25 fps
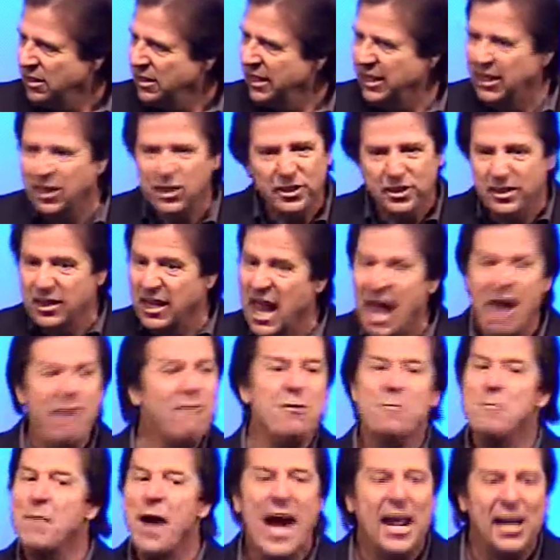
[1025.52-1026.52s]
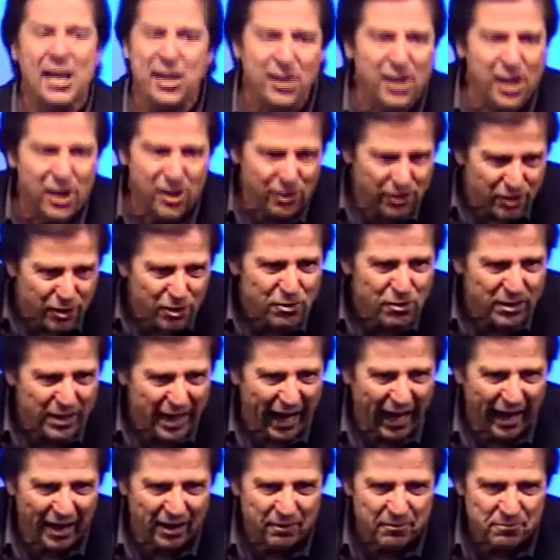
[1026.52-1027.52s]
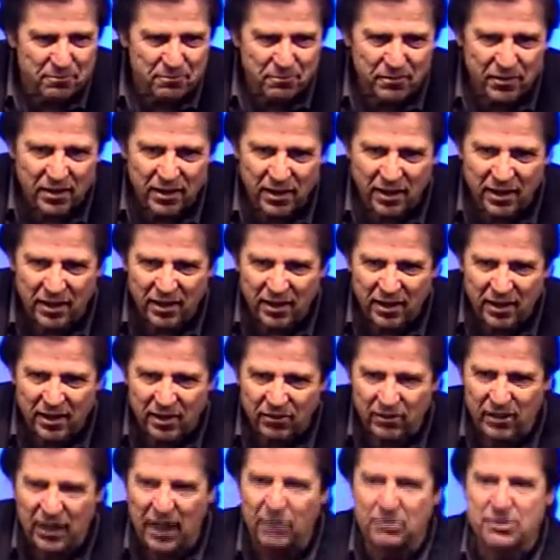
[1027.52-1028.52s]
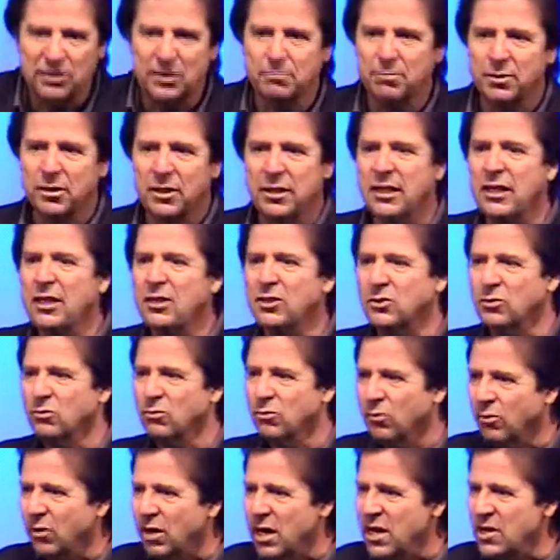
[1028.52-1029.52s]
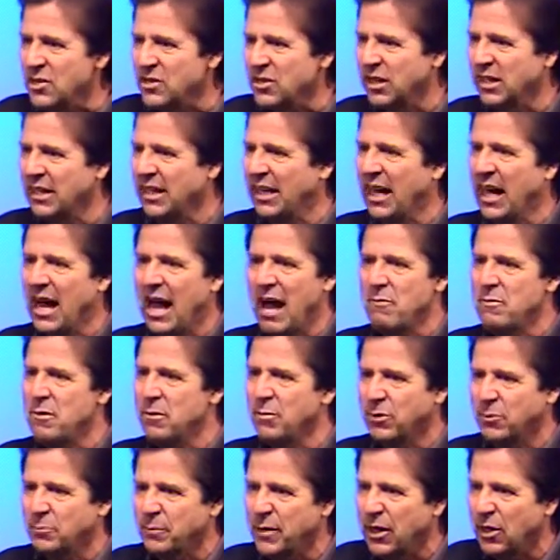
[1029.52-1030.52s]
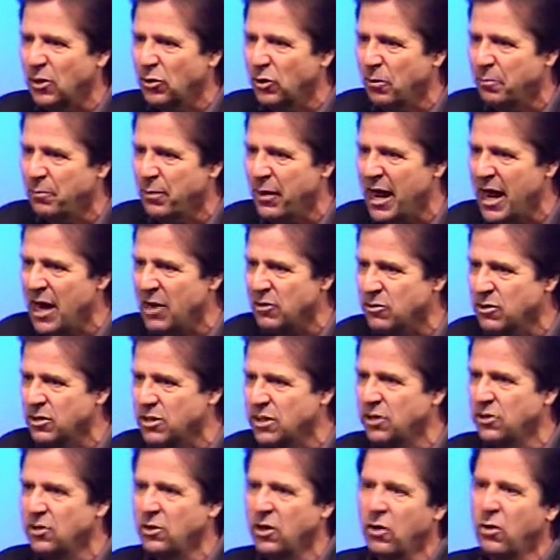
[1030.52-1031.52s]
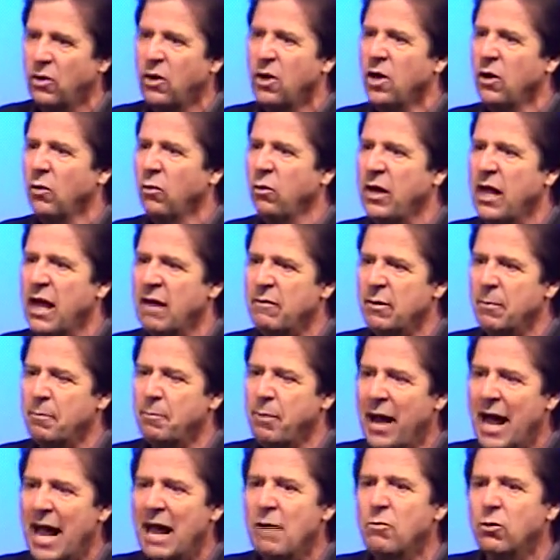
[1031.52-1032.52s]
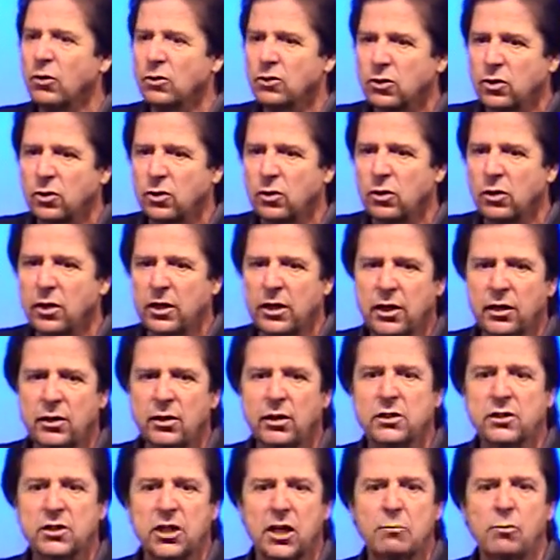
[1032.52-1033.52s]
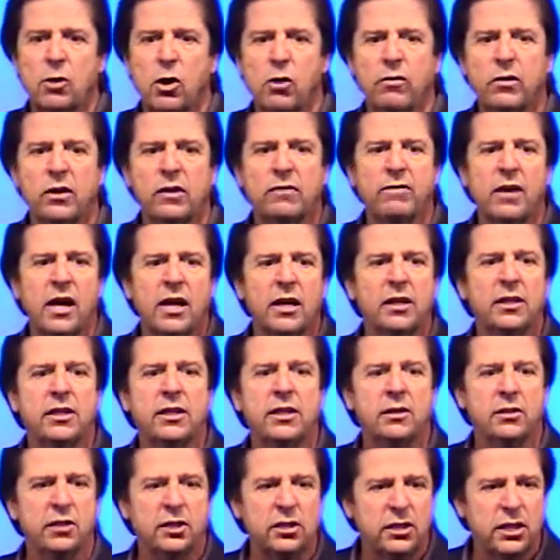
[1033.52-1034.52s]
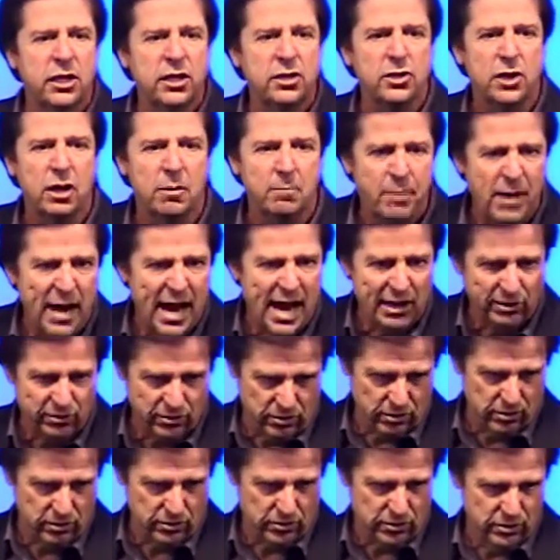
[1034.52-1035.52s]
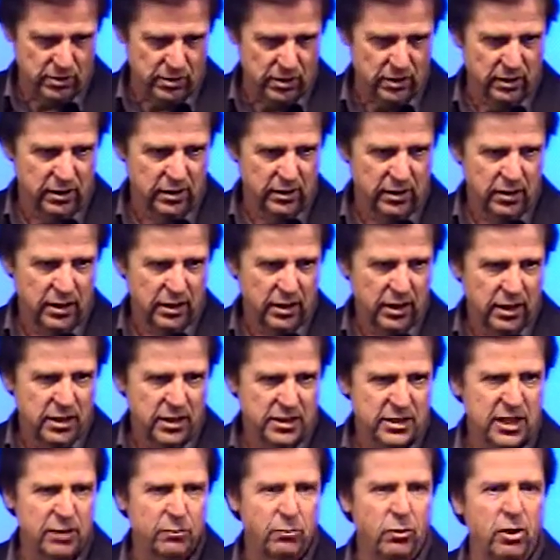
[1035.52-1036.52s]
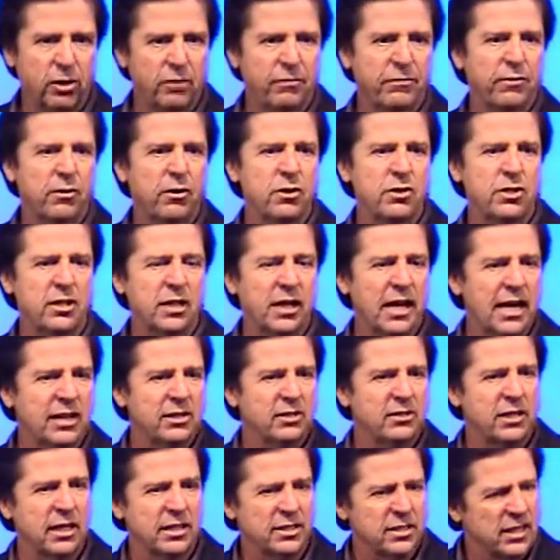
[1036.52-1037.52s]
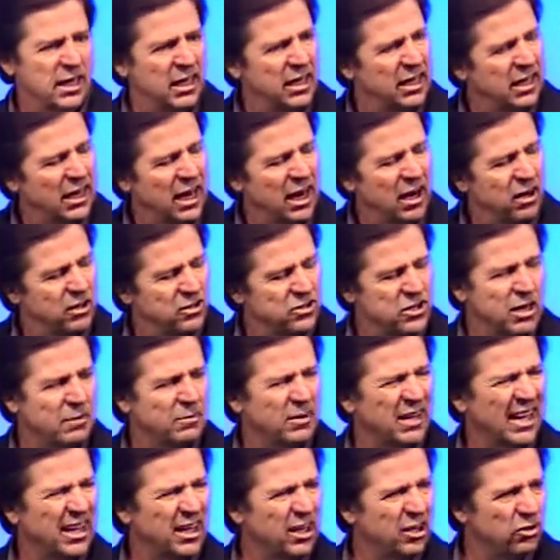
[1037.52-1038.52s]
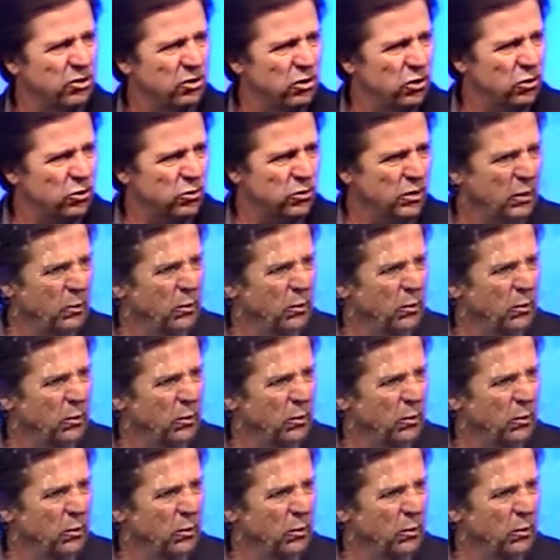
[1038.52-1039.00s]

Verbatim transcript: And it, everybody doesn't do that. When I was in Belize recently, I, I, remember speaking to a pastor. He said, You know, we have a Bible school here that's come over and volunteered to teach our pastors. He said, One of the first classes I sat in, I heard something kind of unusual.